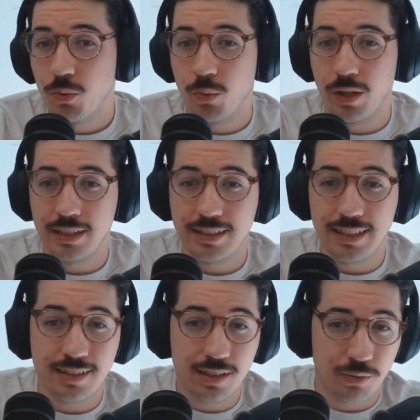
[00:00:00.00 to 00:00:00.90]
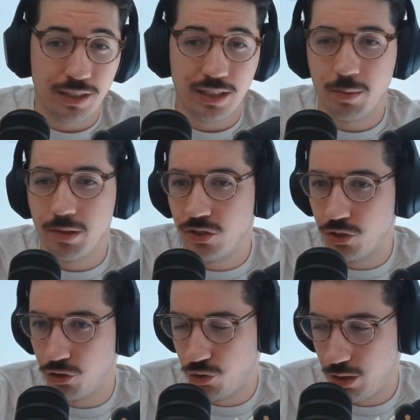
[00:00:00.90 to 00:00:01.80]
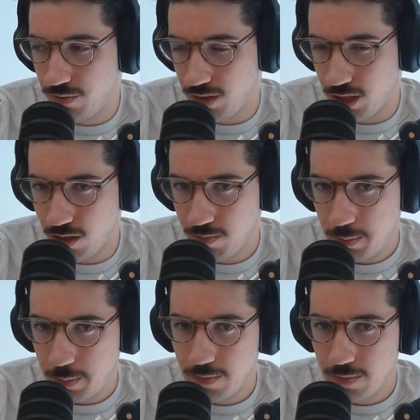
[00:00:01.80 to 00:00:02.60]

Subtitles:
where it's easy to read them and still enjoy the video.